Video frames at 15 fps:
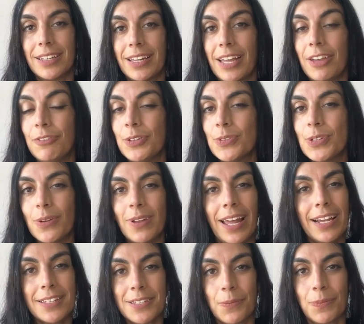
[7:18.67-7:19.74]
If you don't
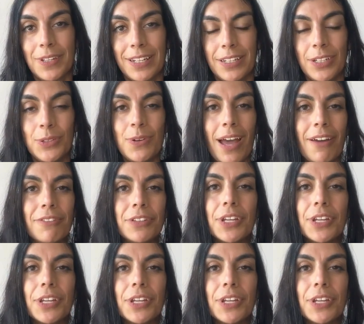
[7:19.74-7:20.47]
like something, you have